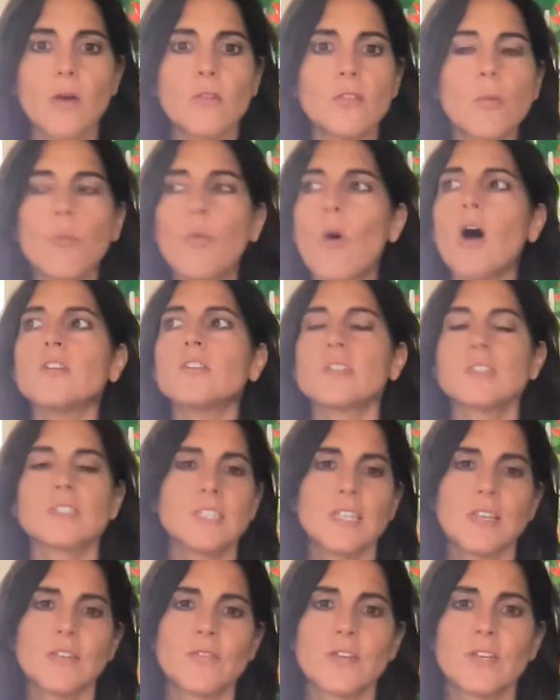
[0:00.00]
And the wall
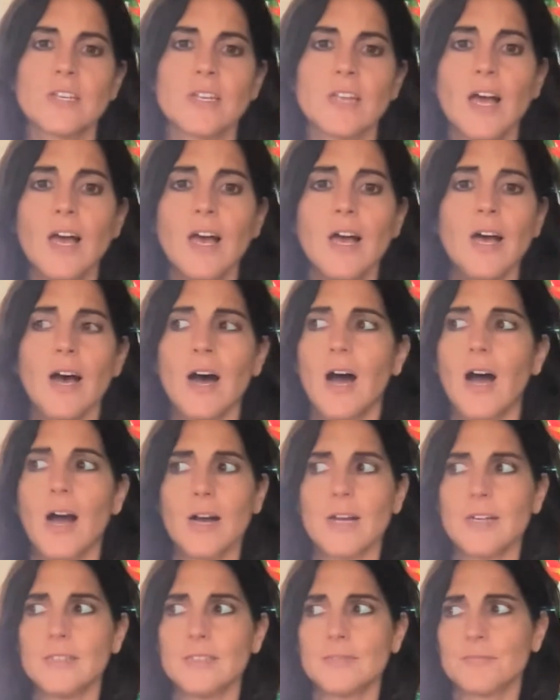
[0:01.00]
doesn't even
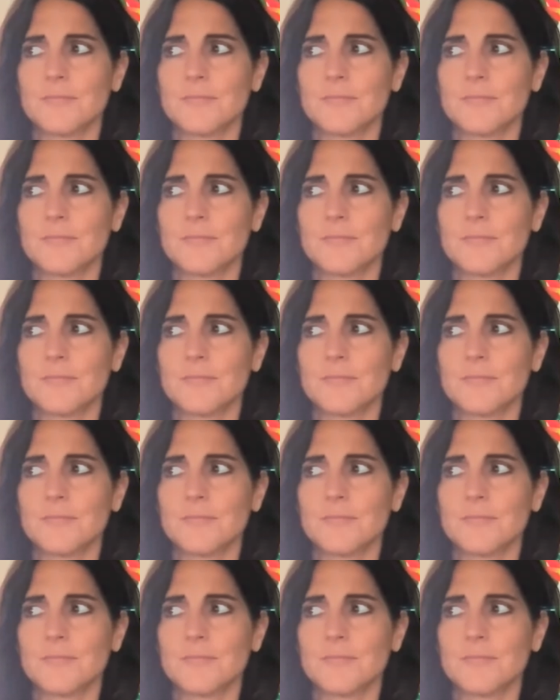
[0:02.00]
uh,